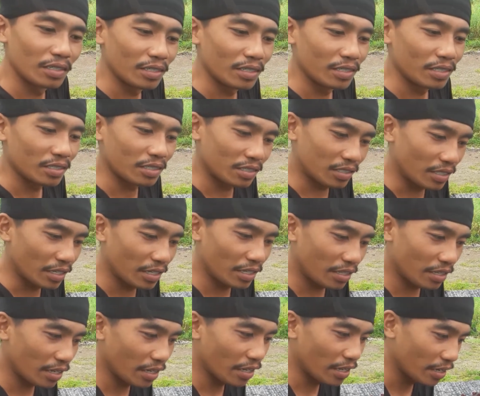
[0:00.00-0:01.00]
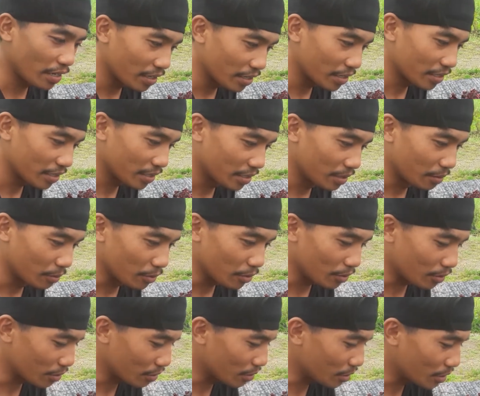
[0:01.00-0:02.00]
stay there,
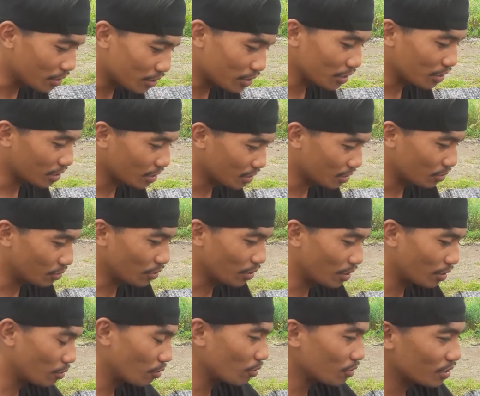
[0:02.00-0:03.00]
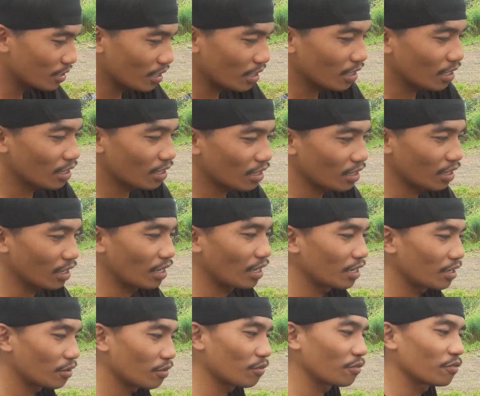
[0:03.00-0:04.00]
because this dry Rosella
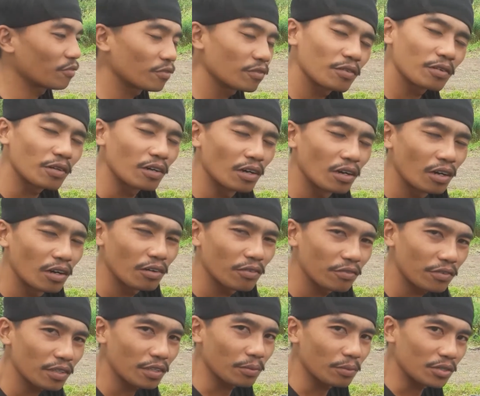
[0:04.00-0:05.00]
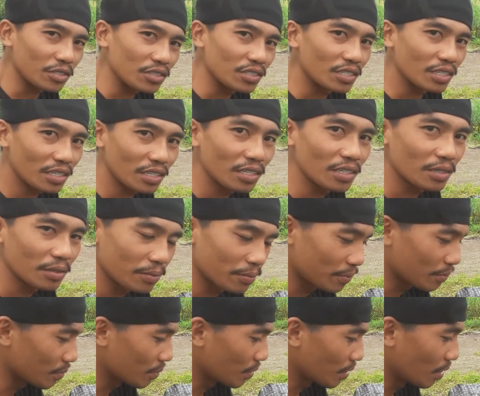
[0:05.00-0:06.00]
high of vitamin C.
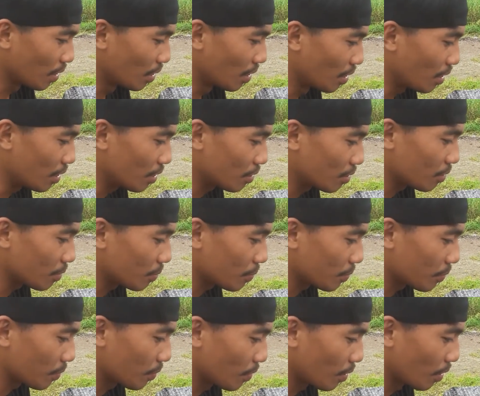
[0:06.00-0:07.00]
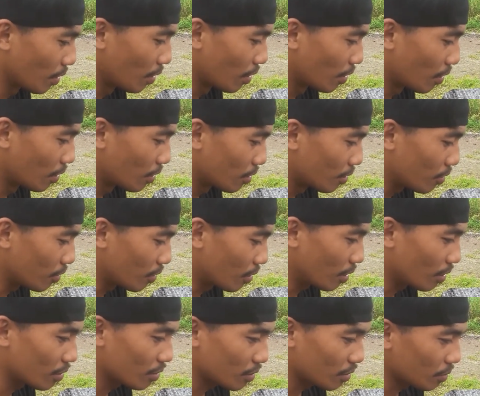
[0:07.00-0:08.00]
And
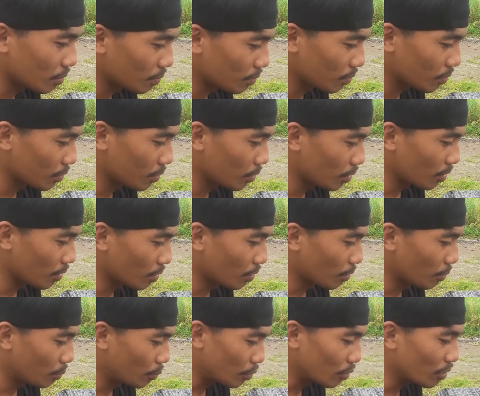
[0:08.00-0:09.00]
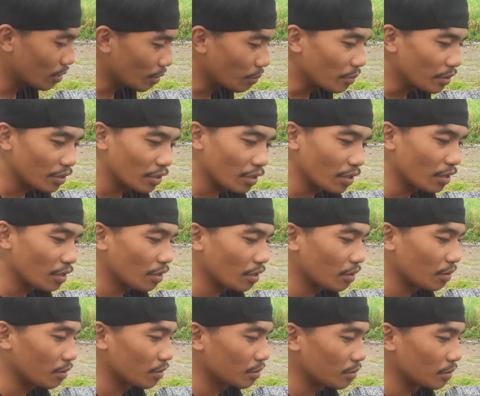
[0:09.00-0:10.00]
don't put them in the
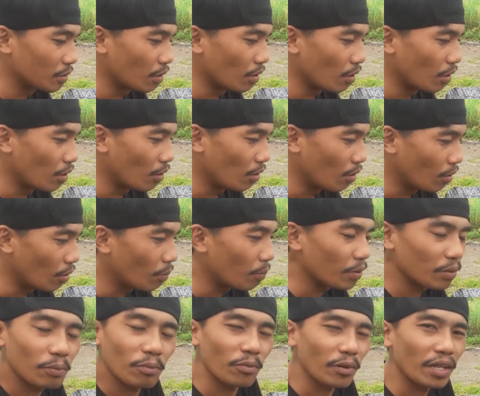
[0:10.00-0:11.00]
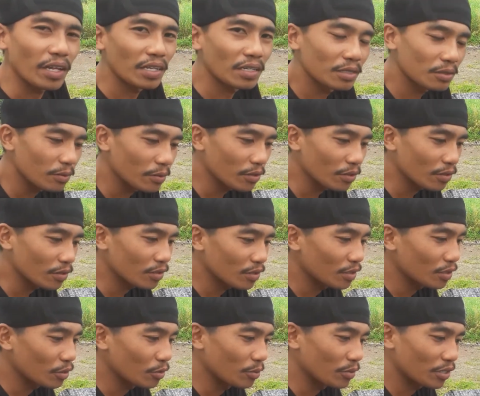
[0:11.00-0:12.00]
open place, because the
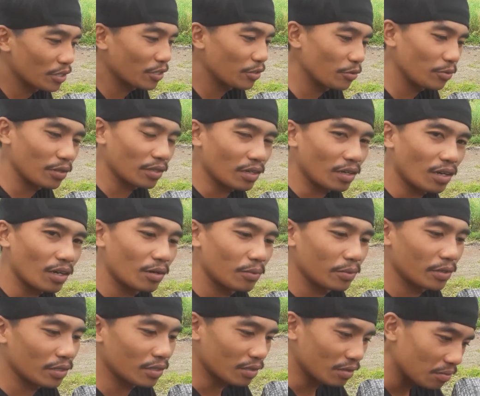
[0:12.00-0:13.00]
humidity will come and